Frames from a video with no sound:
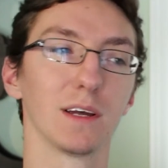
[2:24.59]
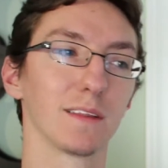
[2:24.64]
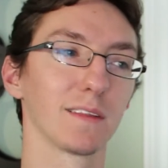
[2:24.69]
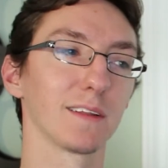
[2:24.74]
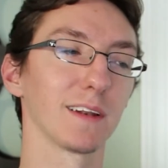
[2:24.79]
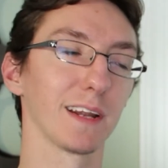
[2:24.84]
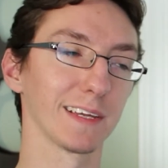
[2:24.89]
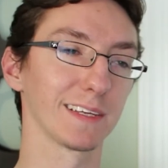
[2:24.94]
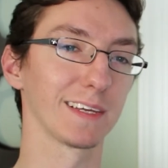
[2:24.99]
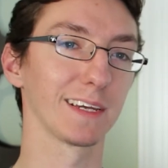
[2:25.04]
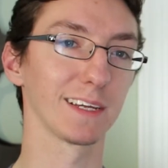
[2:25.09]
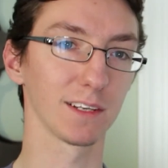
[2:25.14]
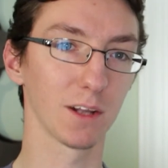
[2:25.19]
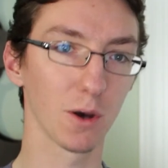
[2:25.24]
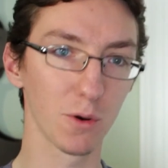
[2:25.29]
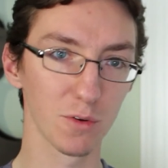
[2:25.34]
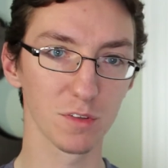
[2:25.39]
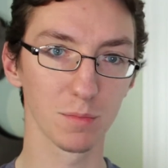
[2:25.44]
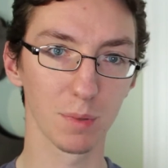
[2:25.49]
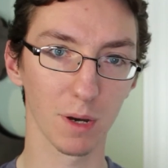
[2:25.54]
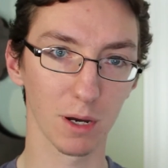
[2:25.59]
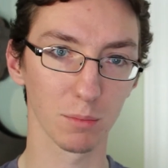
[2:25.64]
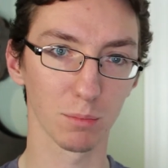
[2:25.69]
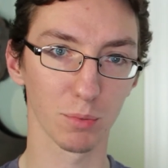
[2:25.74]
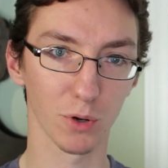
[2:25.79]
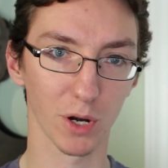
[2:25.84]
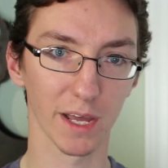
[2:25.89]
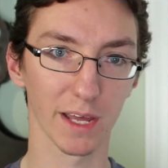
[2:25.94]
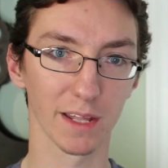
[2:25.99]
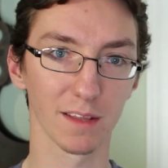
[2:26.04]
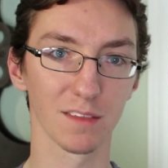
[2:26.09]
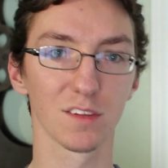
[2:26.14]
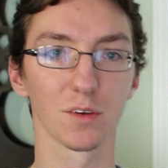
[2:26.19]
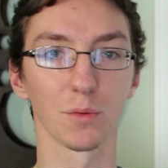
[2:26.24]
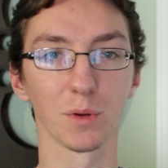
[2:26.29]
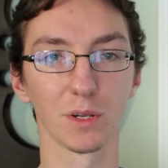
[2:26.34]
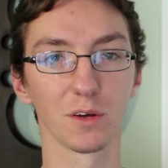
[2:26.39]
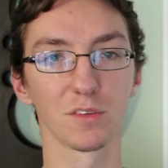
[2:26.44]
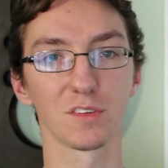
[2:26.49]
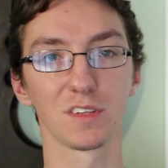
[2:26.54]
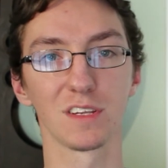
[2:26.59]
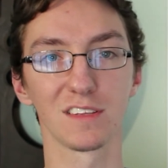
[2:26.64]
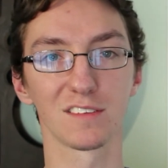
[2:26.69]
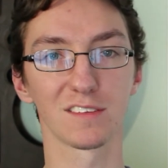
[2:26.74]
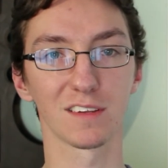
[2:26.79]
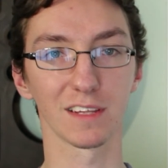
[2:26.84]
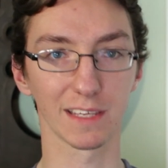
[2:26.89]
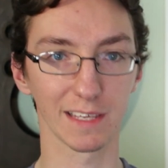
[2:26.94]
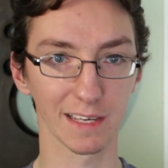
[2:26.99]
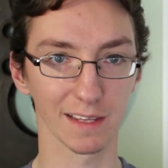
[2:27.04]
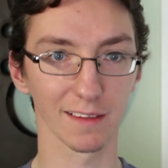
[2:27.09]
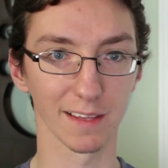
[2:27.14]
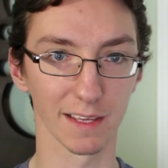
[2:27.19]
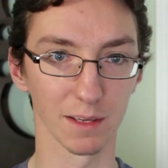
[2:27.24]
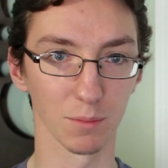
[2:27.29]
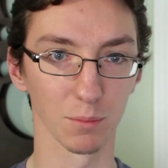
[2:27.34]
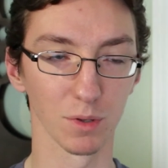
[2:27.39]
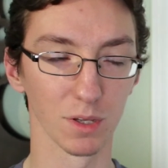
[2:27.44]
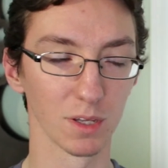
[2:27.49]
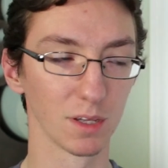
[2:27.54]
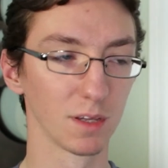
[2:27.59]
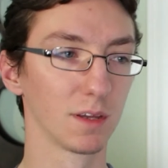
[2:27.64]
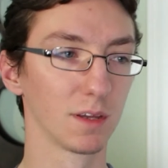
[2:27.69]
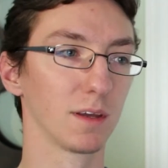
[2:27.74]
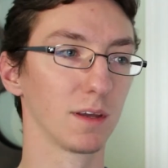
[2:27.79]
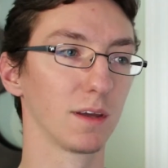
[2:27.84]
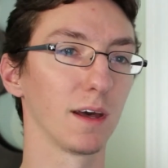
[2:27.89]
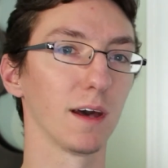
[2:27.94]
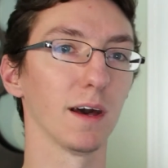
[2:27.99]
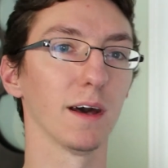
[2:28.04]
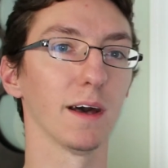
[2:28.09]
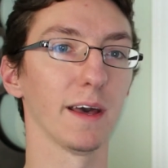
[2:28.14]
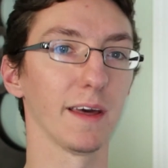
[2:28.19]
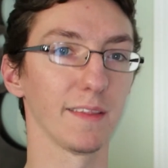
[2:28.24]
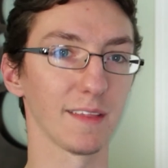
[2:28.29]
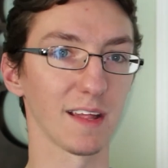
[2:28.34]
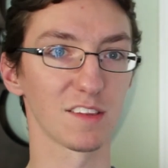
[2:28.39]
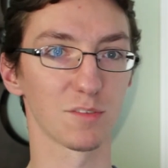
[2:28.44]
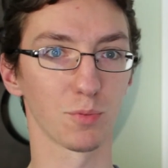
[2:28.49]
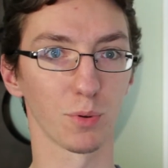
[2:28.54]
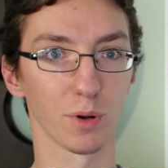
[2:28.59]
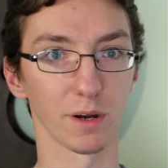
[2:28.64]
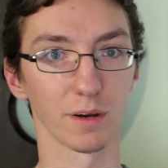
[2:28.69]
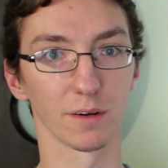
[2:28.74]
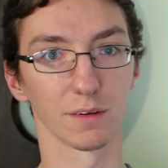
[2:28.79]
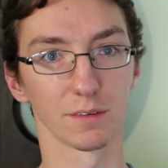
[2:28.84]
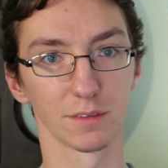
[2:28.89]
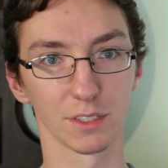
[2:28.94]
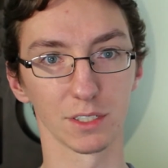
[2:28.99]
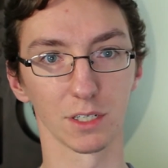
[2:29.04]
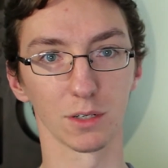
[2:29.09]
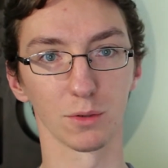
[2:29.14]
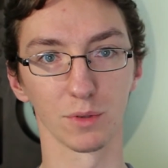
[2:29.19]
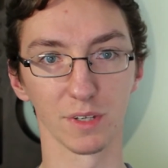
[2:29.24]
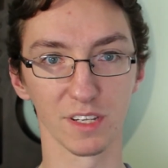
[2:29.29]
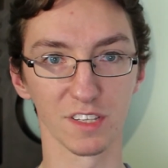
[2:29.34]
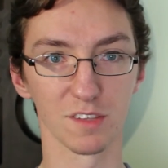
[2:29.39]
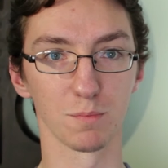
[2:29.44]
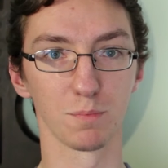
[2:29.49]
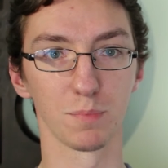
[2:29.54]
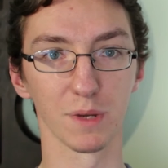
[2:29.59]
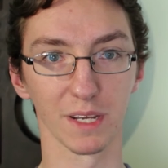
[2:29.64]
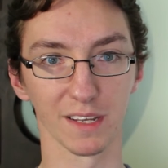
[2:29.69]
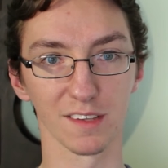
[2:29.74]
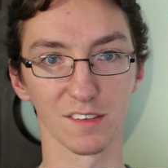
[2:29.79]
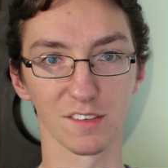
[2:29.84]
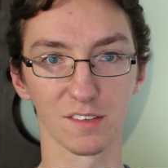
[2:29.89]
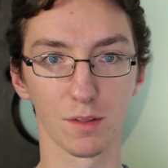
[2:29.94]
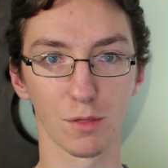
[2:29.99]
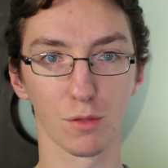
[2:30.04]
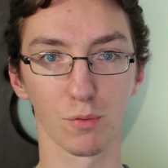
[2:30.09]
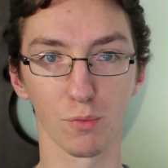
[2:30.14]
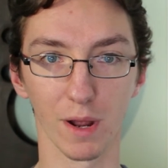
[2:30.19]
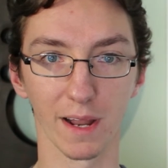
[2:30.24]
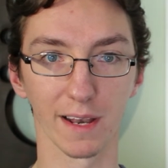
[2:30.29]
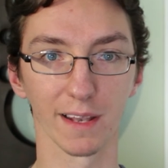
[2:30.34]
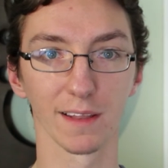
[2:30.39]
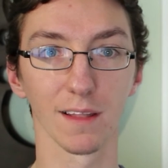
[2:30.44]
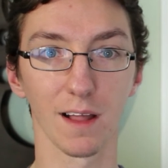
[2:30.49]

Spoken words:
The Night King knows about Bran, so he knows he needs to kill him, and that's where, you know, his biggest threat